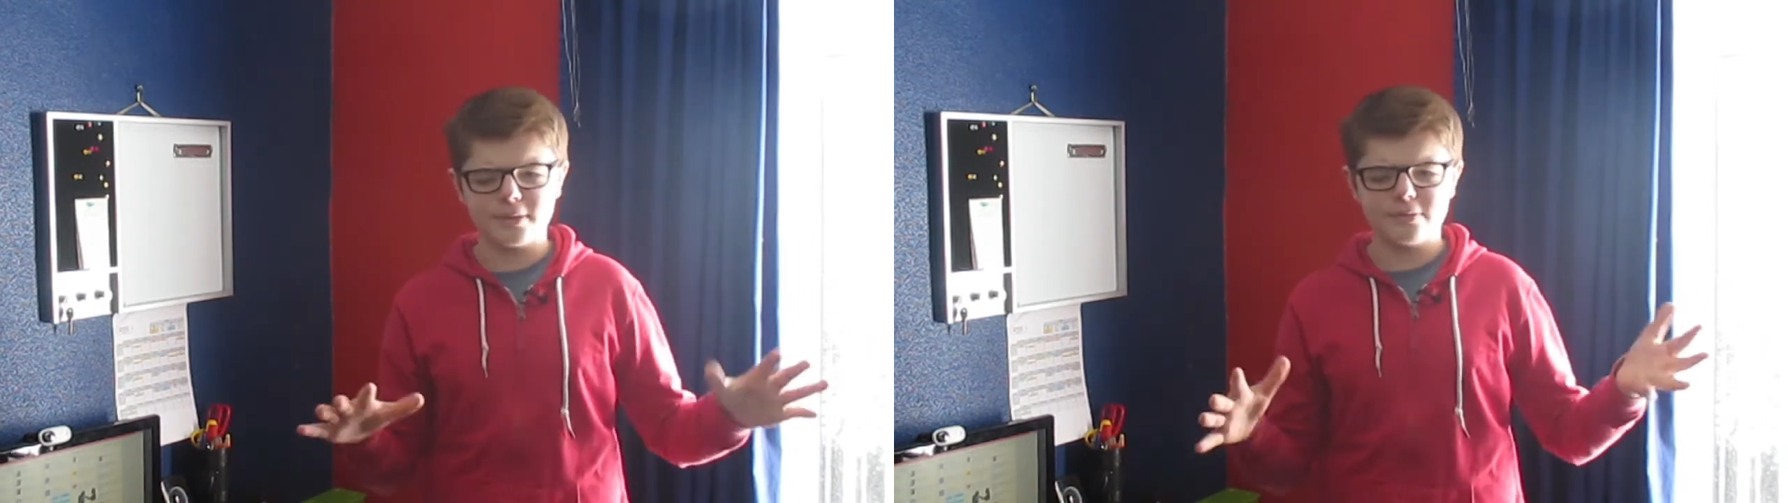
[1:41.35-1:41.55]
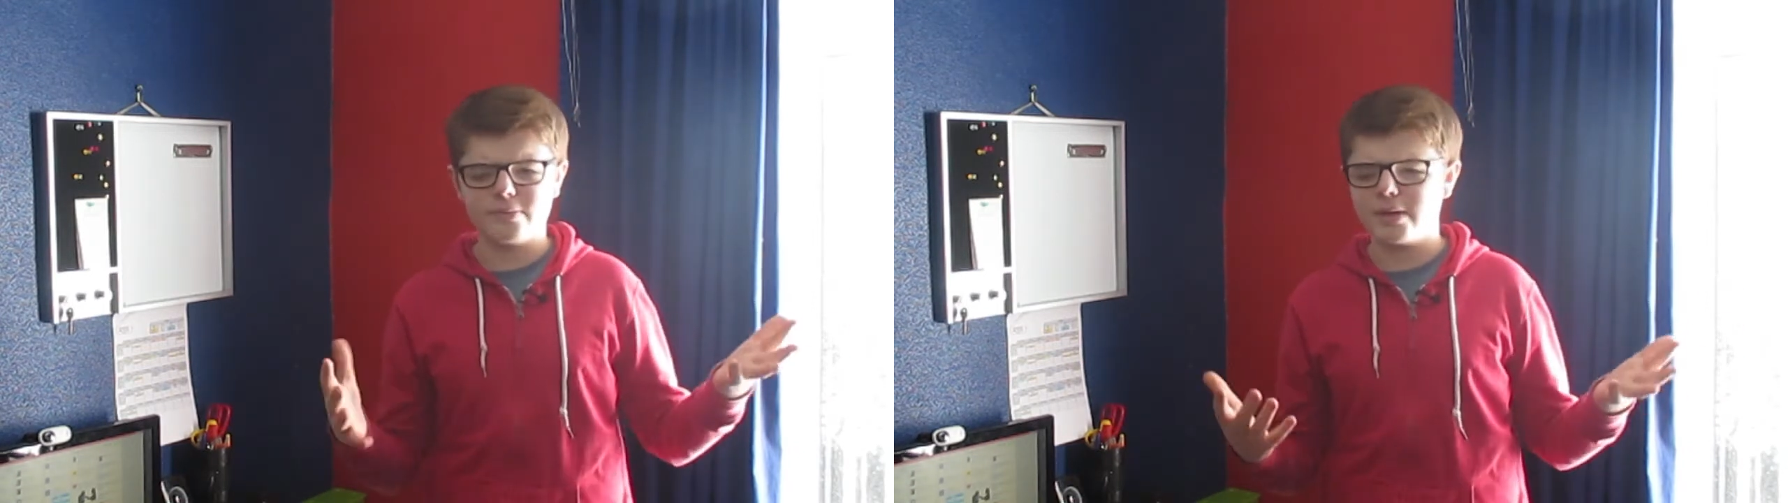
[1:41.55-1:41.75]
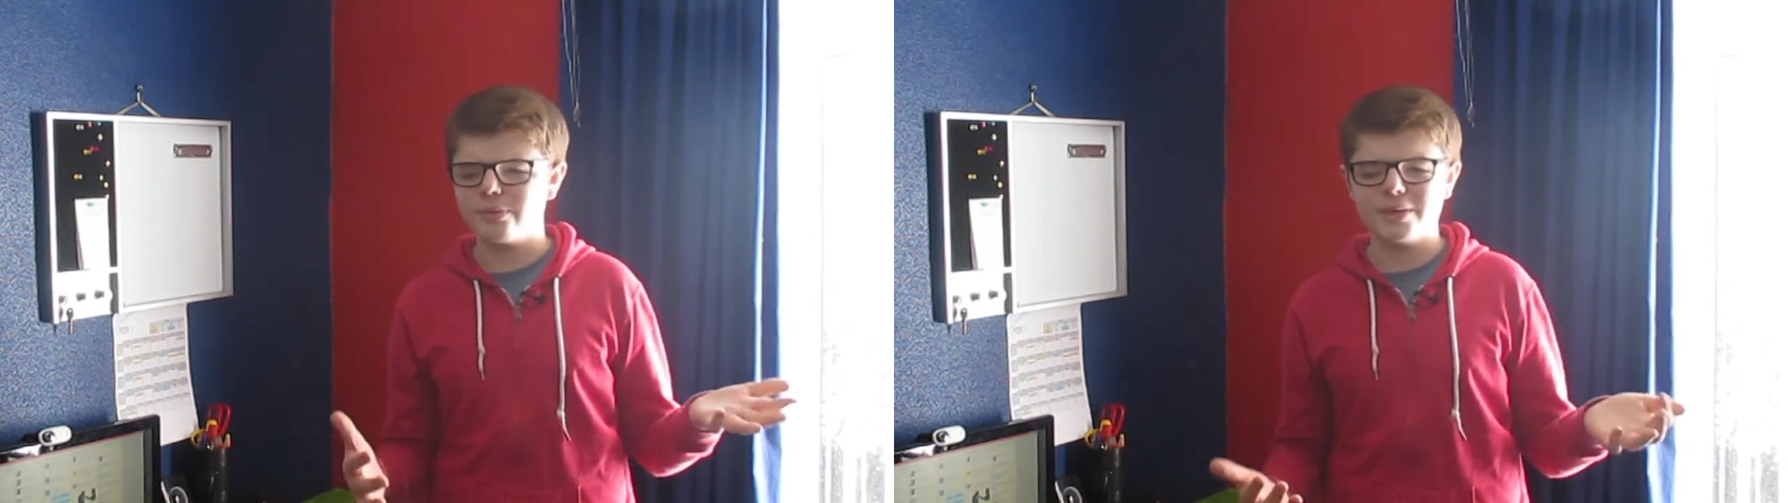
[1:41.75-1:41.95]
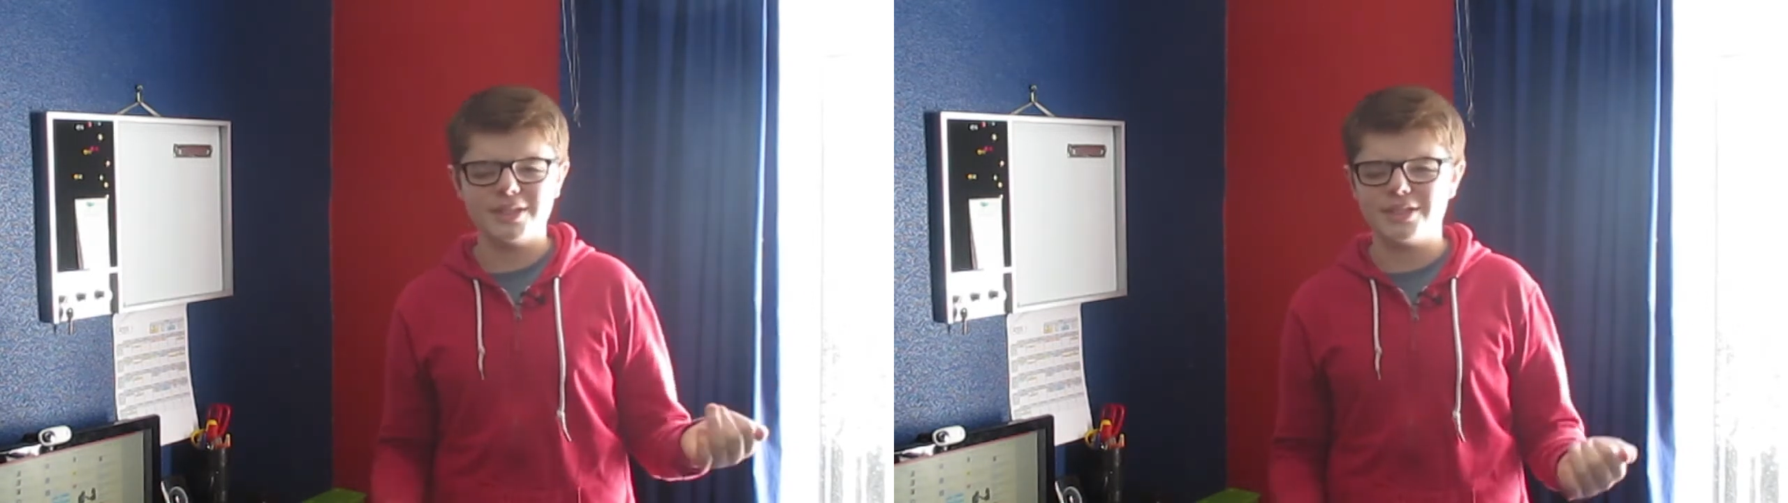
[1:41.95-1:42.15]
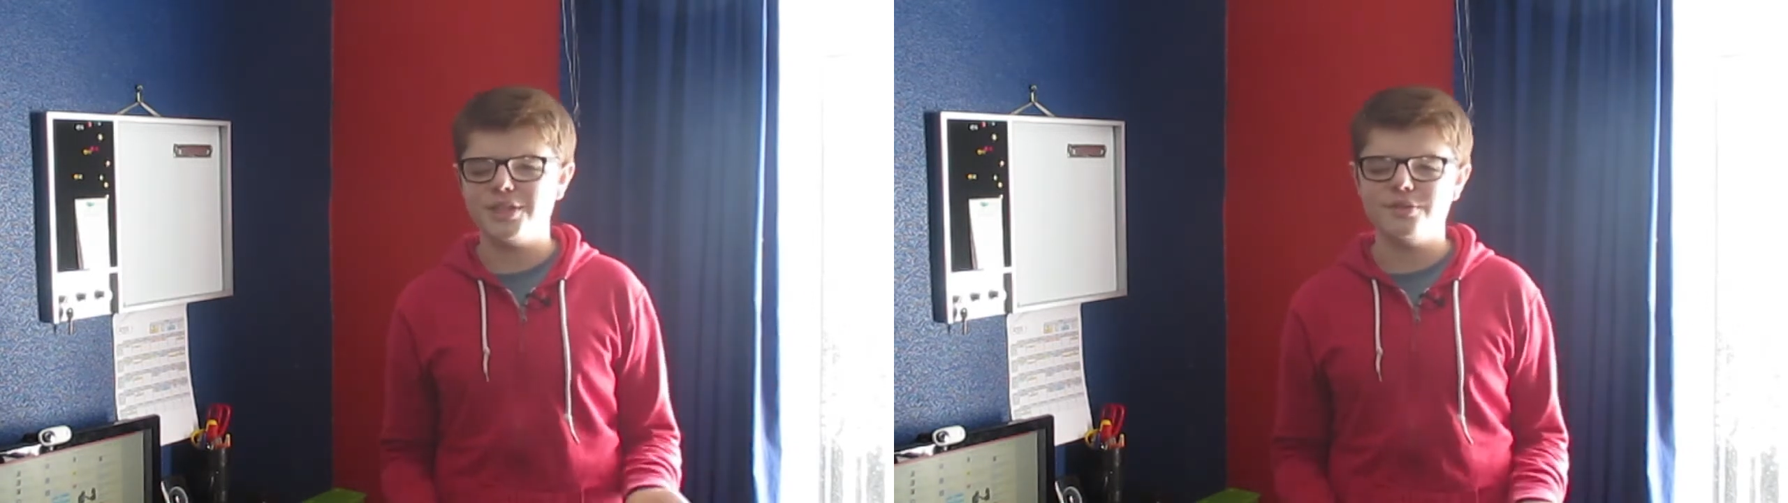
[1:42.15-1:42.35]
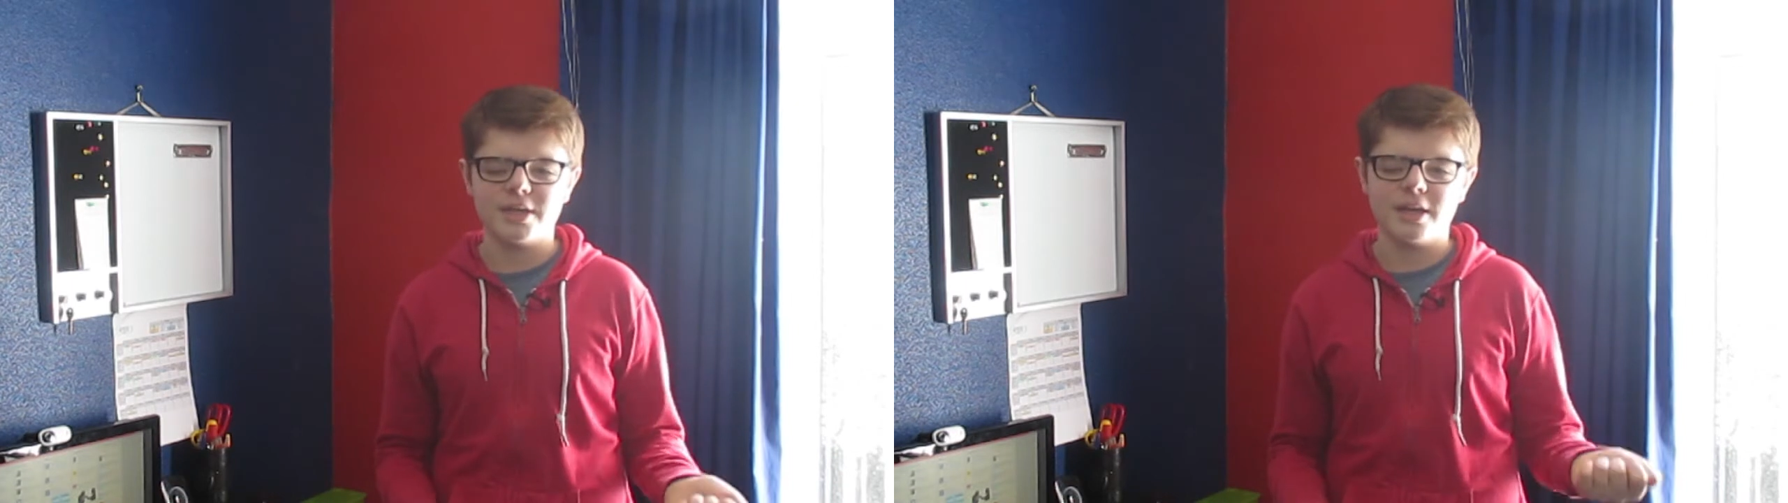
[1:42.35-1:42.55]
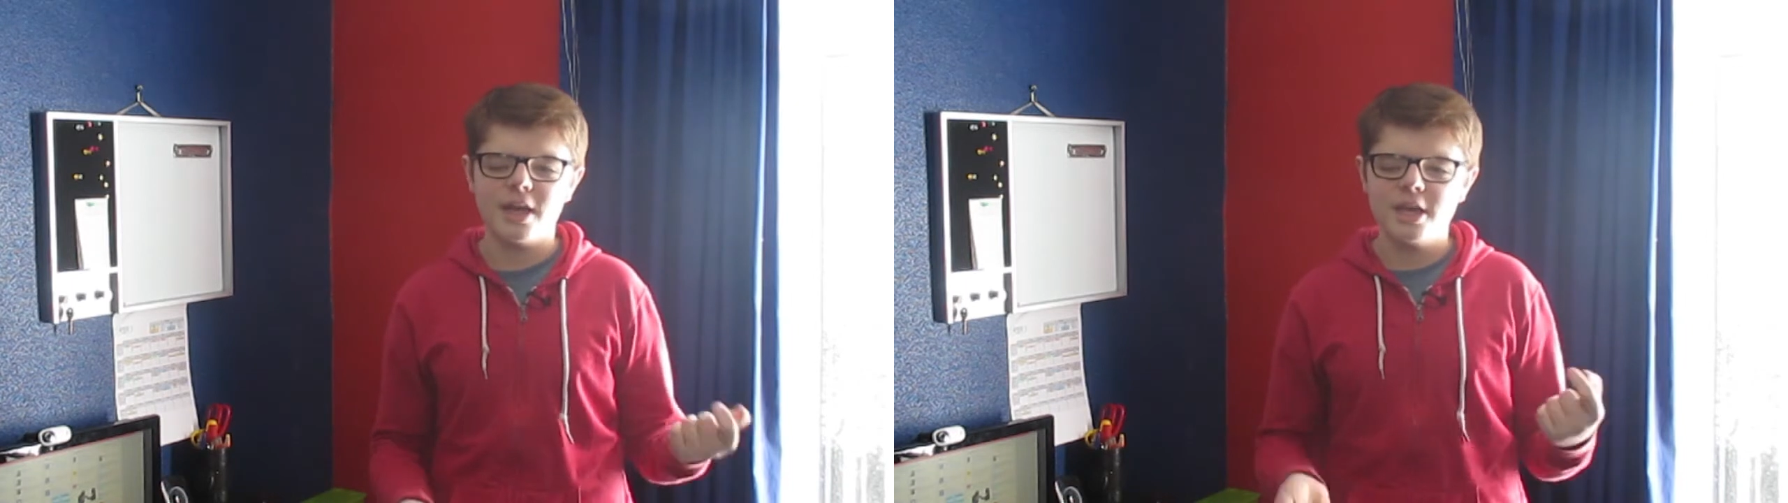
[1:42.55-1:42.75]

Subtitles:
I don't know why I said use there.